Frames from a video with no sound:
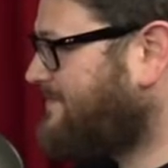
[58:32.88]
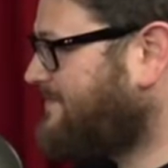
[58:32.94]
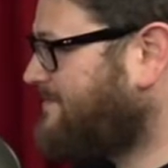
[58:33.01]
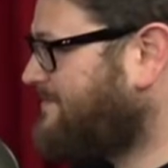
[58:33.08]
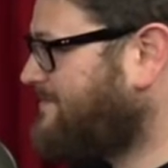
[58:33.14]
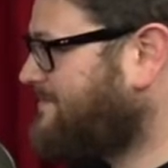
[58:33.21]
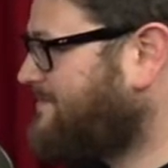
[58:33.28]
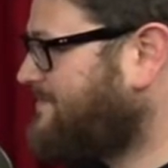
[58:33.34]

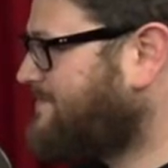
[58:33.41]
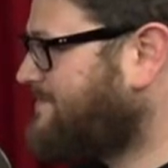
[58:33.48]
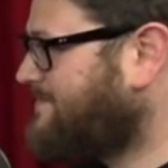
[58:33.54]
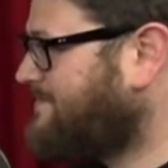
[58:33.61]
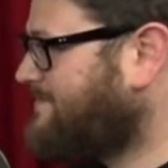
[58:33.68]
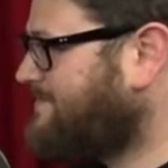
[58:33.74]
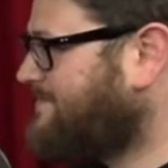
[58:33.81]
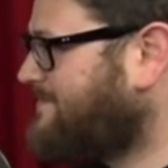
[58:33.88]

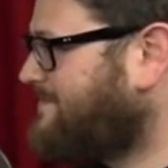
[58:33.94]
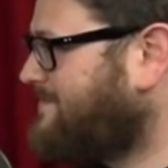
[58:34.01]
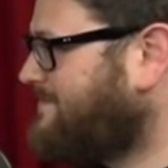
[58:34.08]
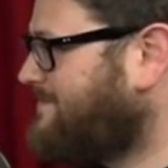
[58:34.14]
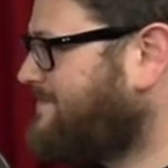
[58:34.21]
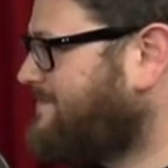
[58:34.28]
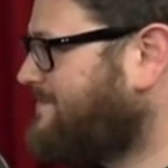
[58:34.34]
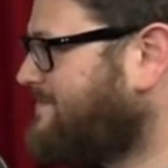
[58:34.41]

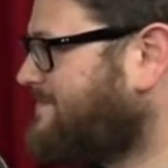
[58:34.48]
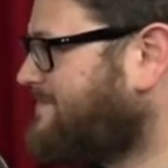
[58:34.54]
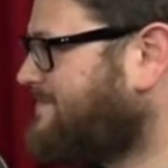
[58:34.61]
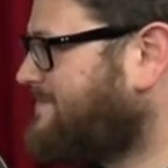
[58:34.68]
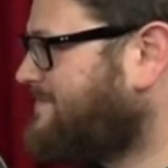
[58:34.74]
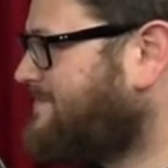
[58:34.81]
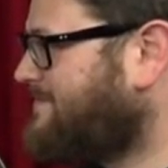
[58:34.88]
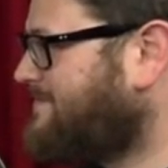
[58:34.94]

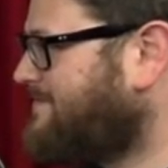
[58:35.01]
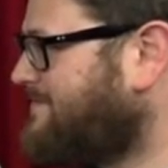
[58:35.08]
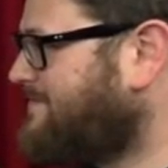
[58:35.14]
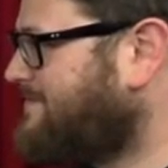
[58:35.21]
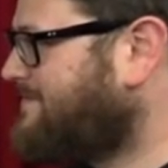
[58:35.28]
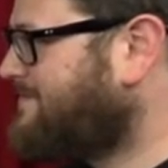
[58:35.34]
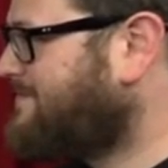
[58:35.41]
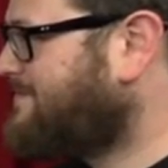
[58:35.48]

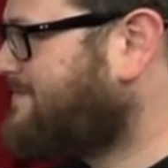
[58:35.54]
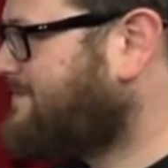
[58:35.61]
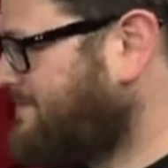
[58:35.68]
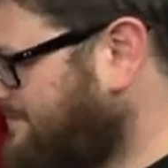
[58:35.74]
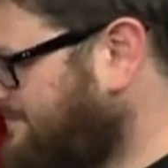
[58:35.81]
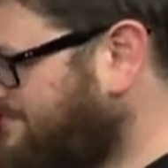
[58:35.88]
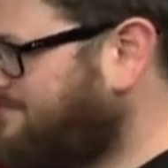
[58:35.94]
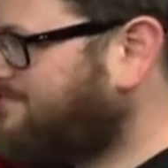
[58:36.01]

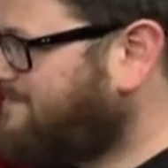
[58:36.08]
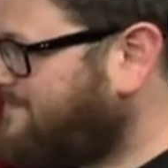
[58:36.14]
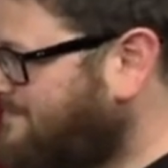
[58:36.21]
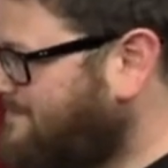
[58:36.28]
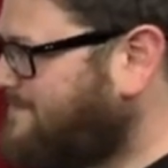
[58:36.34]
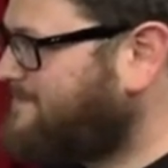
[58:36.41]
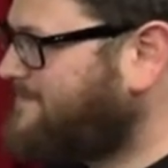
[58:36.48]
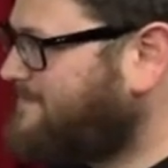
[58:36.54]

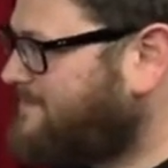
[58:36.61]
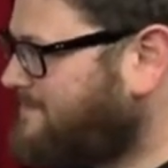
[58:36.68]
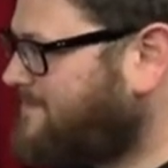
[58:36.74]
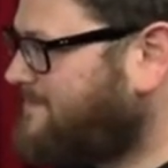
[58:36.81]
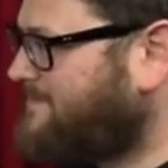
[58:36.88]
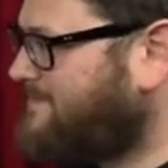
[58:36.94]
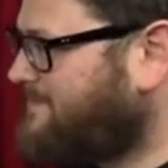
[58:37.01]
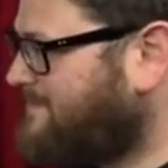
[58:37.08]

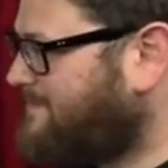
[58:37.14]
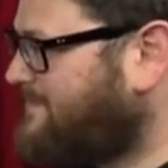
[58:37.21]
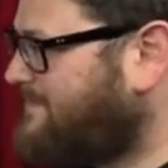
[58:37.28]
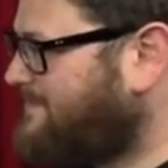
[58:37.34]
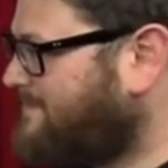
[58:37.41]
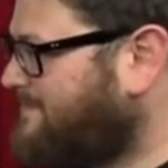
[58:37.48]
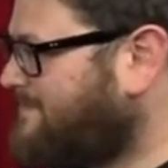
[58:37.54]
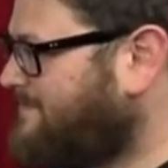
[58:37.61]

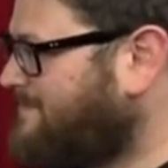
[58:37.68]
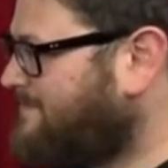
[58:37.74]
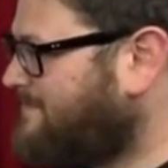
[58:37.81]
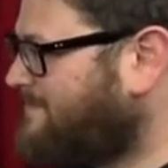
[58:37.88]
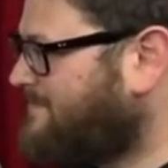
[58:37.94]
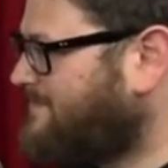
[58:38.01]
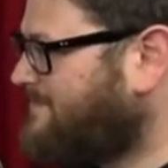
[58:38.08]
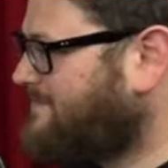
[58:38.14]

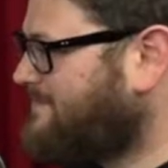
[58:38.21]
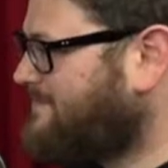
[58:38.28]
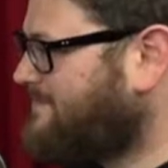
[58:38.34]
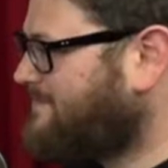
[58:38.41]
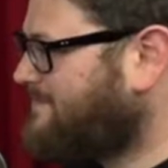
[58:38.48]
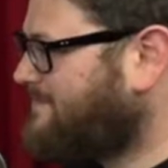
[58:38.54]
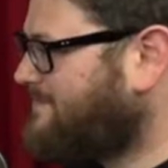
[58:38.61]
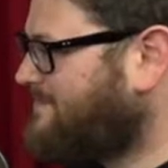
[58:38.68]

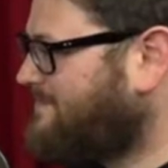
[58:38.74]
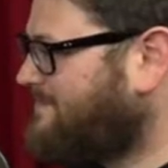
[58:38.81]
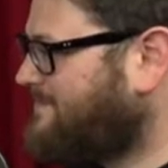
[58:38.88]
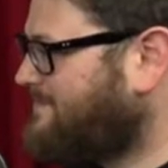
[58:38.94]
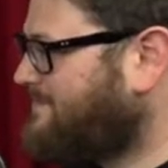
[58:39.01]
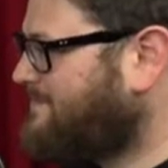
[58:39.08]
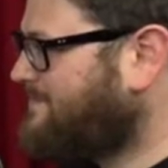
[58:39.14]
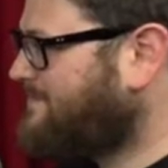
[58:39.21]

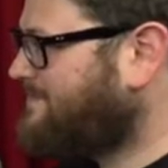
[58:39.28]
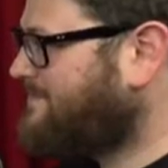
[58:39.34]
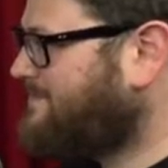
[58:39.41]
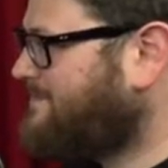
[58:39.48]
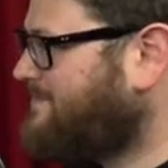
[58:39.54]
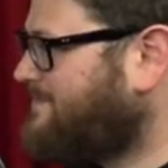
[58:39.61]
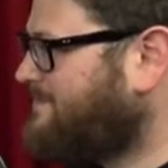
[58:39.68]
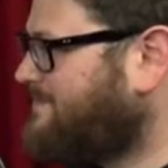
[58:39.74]

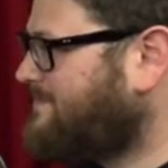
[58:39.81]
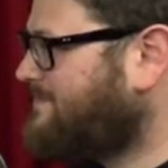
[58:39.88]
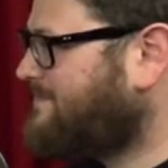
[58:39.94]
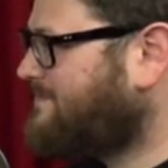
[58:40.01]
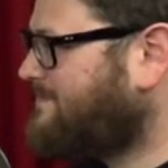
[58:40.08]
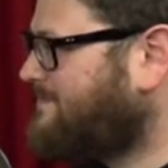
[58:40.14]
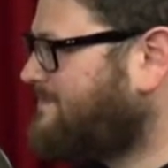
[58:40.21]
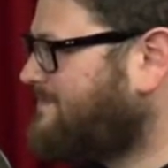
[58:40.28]

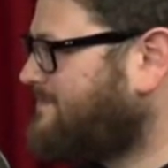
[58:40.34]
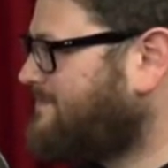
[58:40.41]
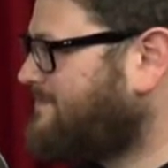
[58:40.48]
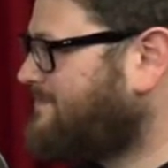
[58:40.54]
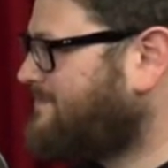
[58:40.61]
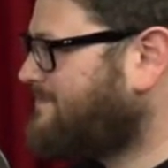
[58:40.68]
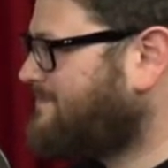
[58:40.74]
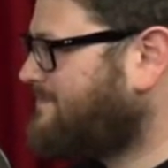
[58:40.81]
This person isn't speaking.